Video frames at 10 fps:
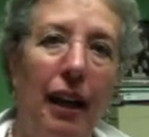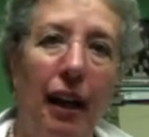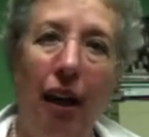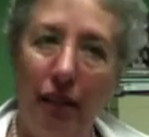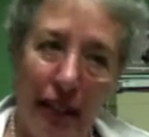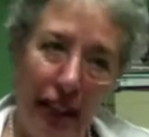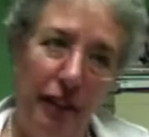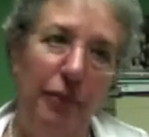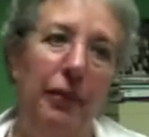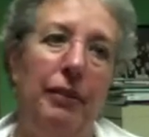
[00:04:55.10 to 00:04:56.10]
all the other
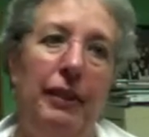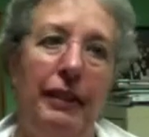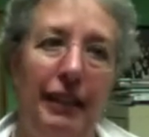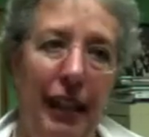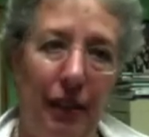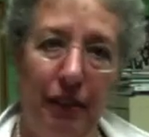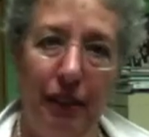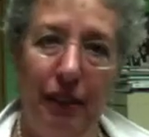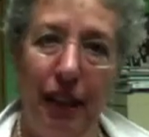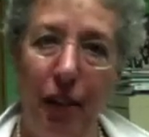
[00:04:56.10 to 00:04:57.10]
people at the
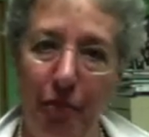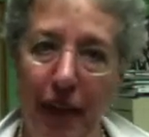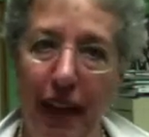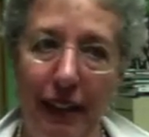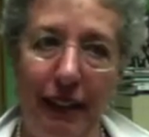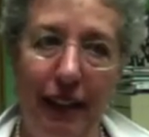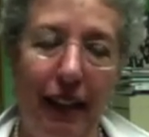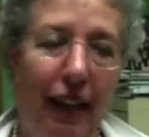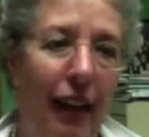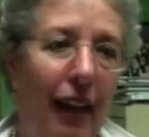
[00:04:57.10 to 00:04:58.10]
table are men
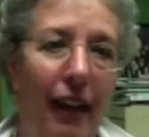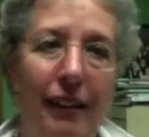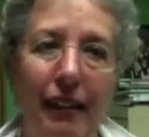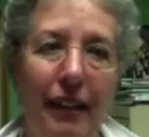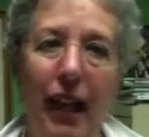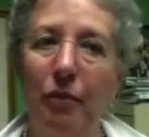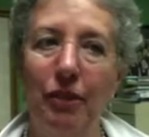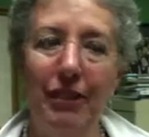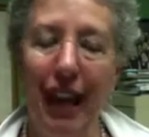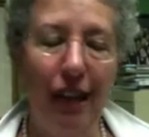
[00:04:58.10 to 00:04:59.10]
and they
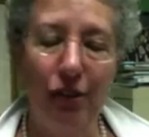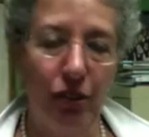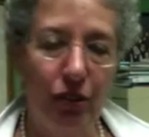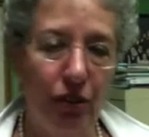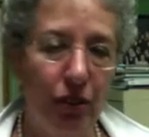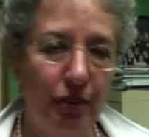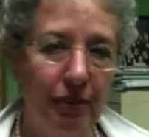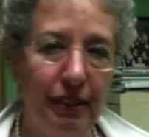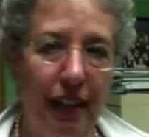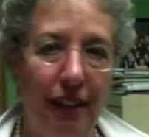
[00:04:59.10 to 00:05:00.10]
almost outdo
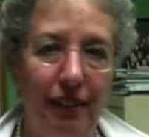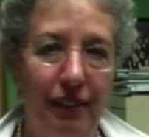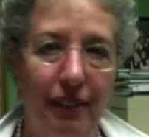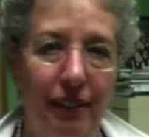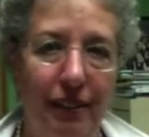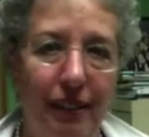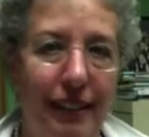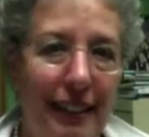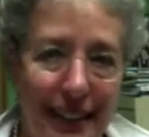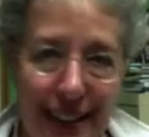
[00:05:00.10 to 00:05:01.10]
themselves,
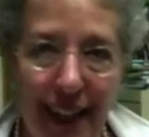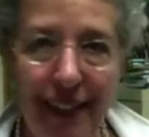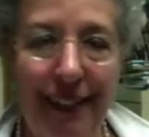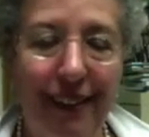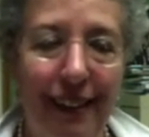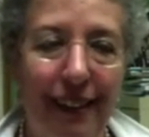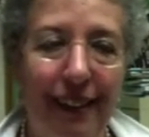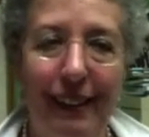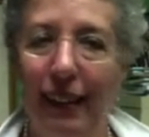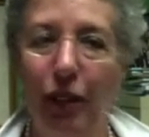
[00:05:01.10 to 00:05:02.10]
each other,
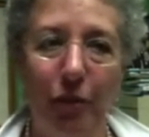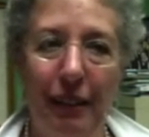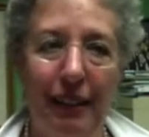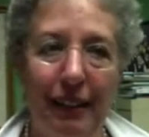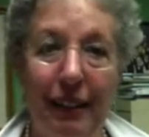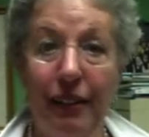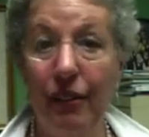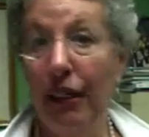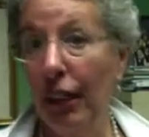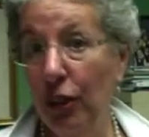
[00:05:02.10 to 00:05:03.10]
in their ability to
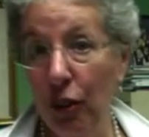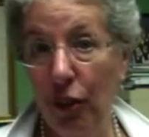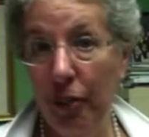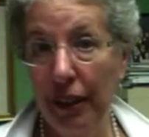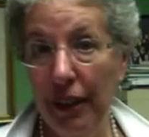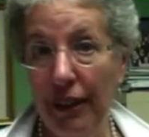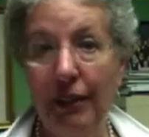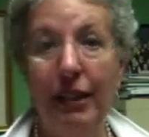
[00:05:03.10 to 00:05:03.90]
ignore me or